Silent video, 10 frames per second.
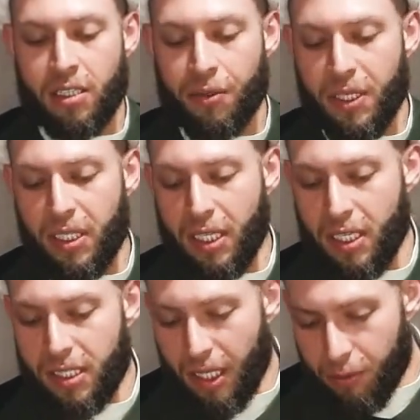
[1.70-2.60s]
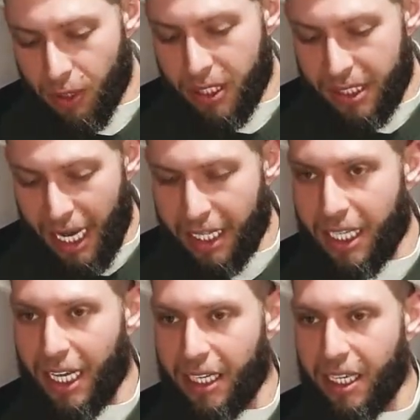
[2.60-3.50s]
So when you hear someone
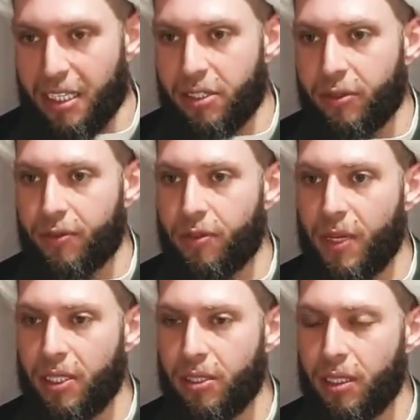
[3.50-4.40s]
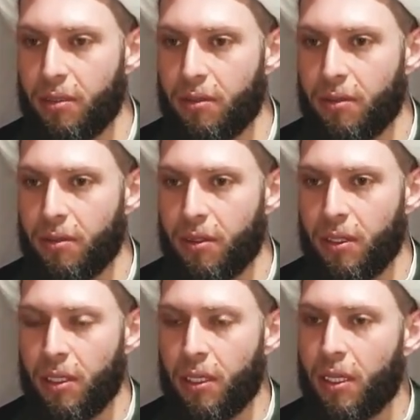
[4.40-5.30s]
standing against reformation,
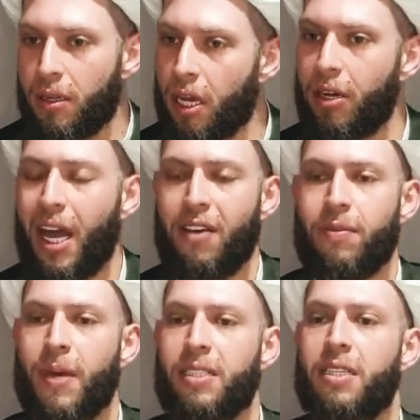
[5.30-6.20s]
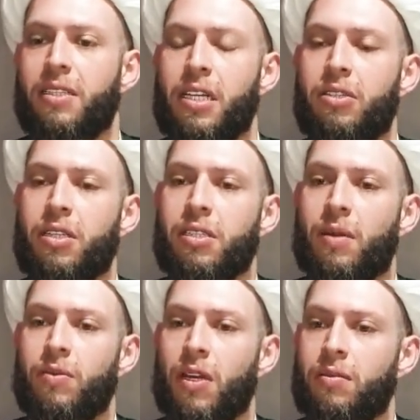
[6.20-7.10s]
they don't have a bad intention
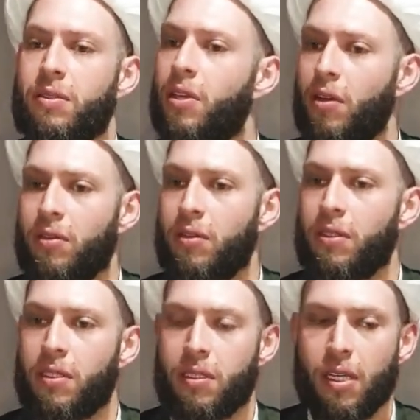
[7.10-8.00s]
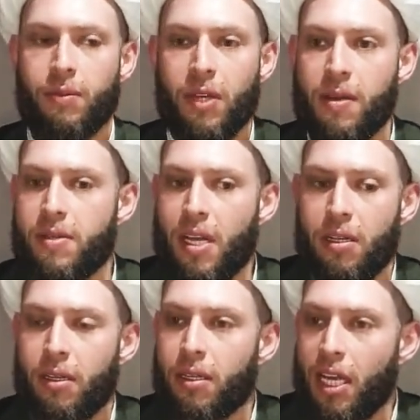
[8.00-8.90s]
sometimes. No. Sometimes
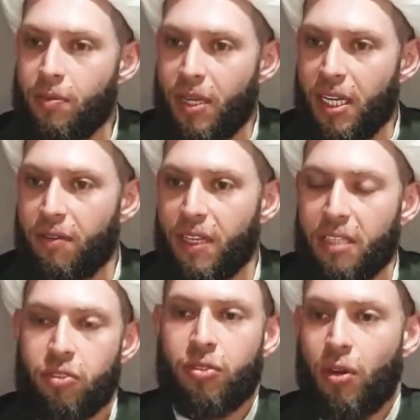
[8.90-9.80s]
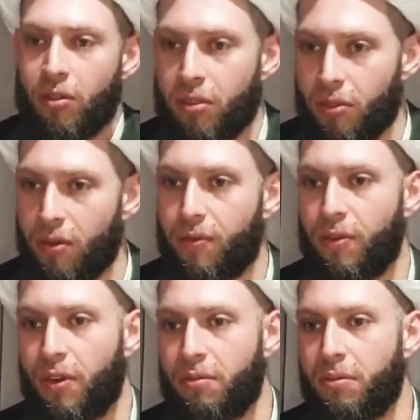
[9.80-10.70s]
they believe that's wrong to
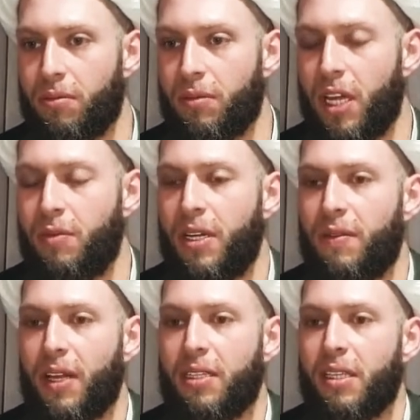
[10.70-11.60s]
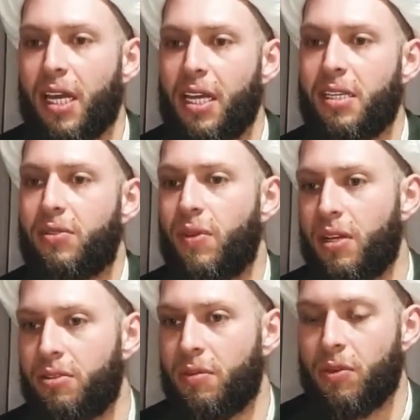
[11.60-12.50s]
reform. They believe that's against
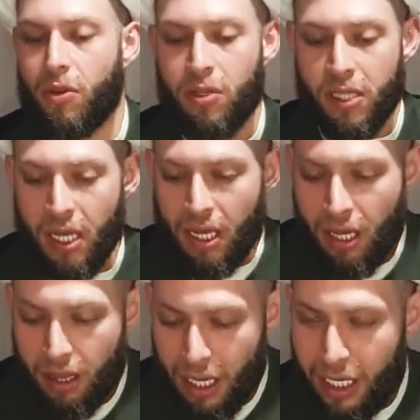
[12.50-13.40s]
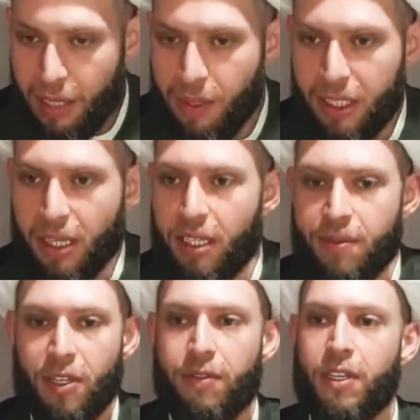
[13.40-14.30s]
religion because they limited
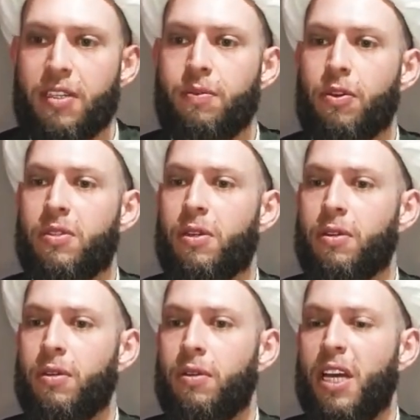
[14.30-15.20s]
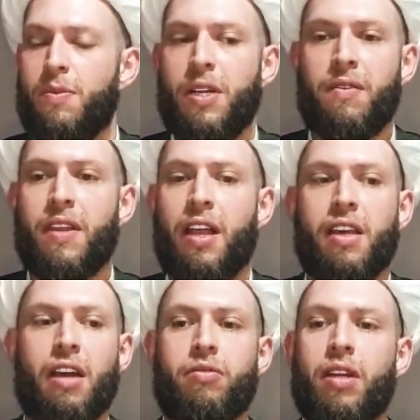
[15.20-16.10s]
themselves to a small circle. They believe that
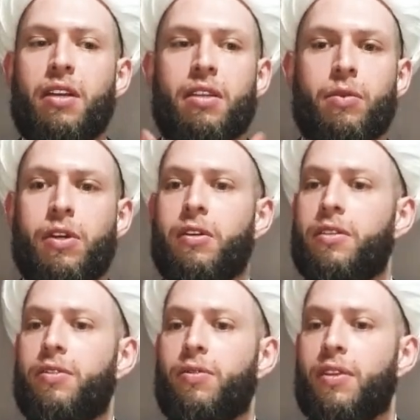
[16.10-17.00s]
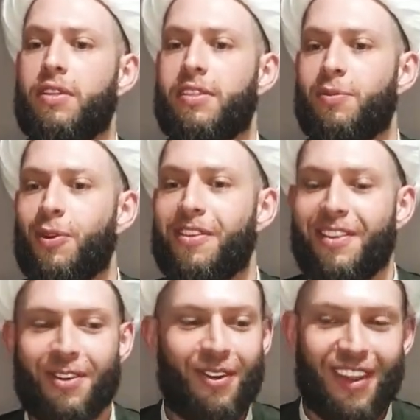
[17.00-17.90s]
they are running the world through the small
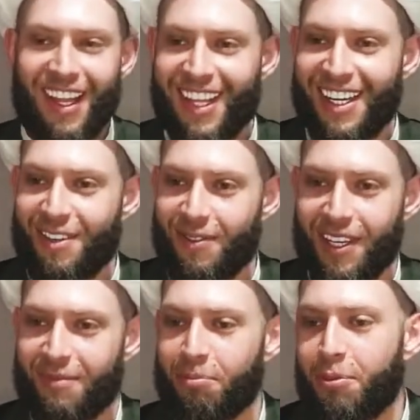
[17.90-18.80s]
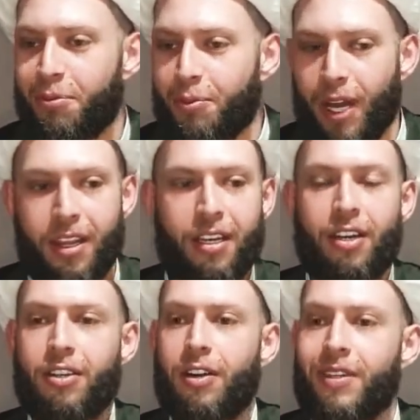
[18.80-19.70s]
circle that they live in. But they
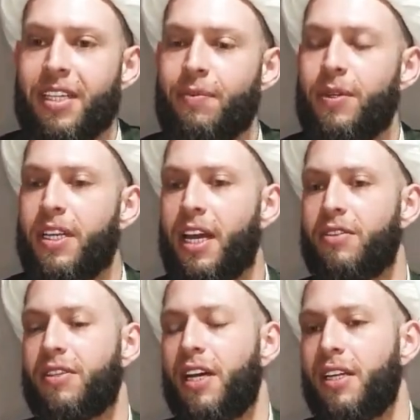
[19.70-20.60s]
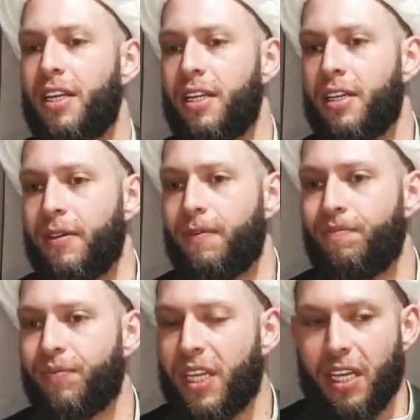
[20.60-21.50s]
don't know what's happening outside
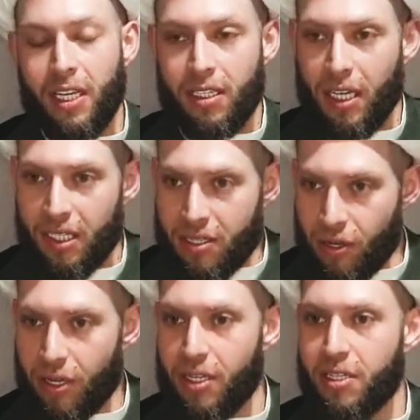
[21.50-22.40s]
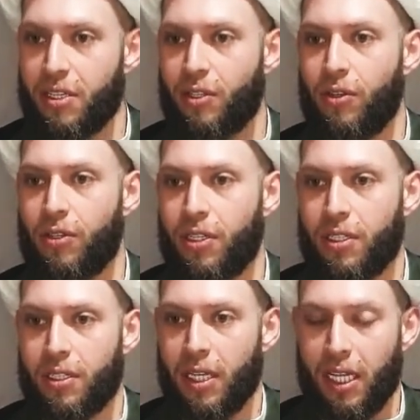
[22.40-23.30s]
in certain
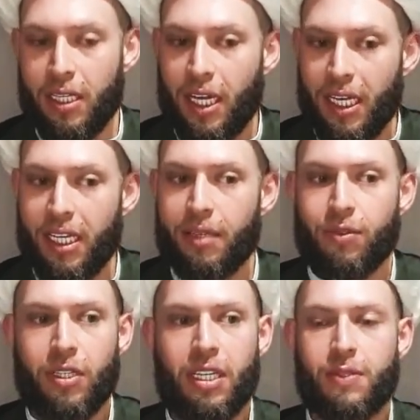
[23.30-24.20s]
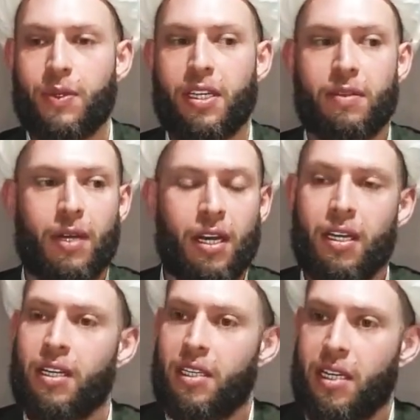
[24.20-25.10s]
institutions. And again, I'm not here speaking
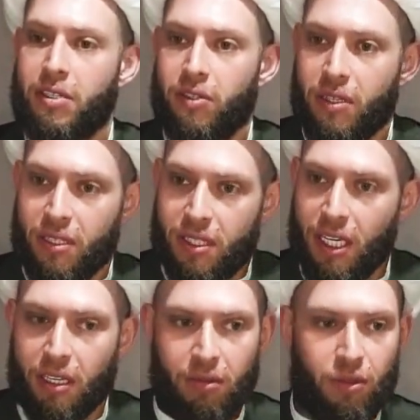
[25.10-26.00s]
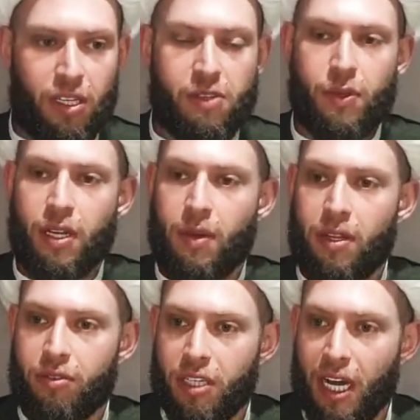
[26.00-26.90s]
about a certain sect. I'm not here speaking
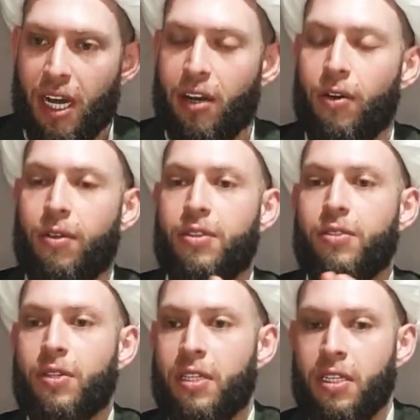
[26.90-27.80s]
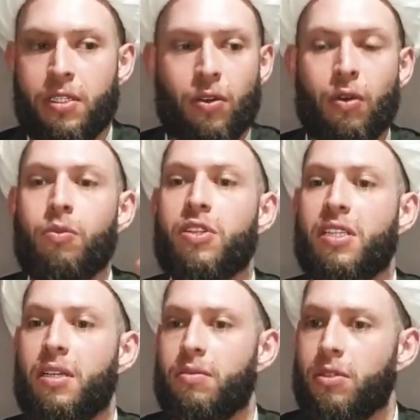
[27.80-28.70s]
about the Shia or the Sunnis or
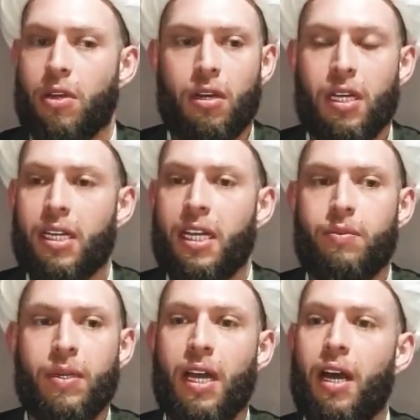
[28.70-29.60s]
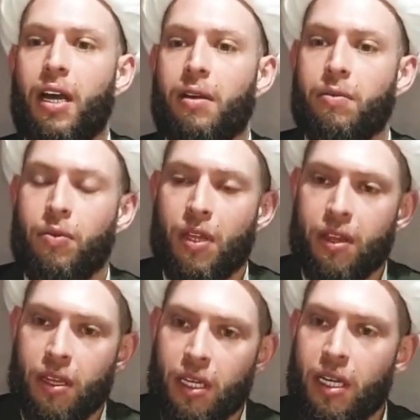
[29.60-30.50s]
Muslims. No, it can be
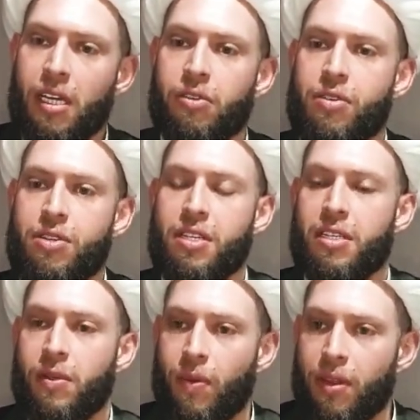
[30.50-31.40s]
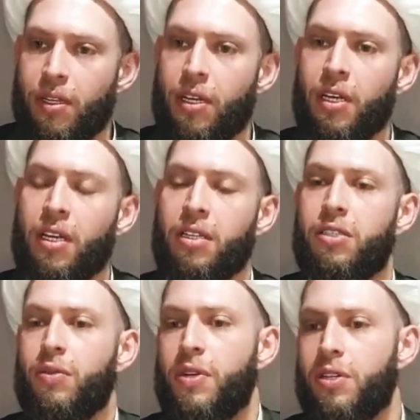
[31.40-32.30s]
with the Christians, with the
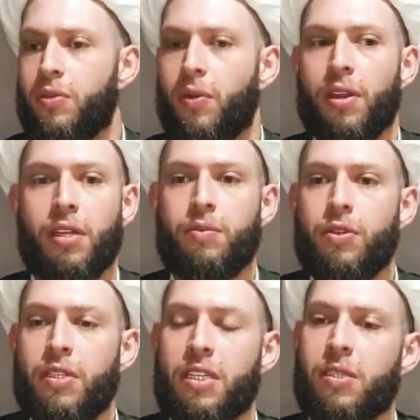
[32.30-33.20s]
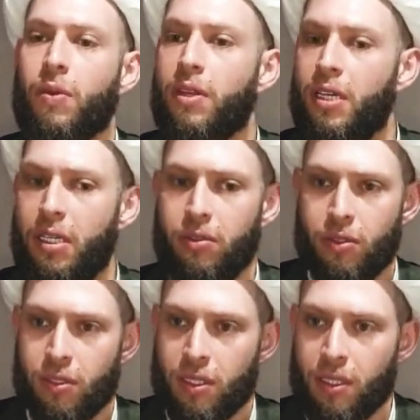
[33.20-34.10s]
Jewish, with the Buddhists, with the
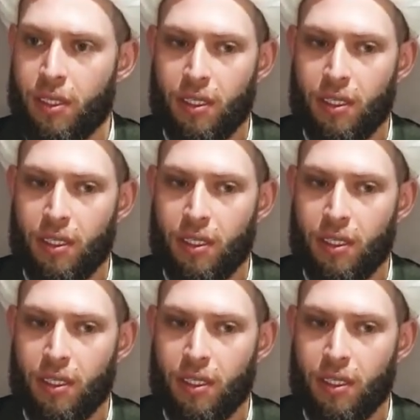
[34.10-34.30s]
Hindus.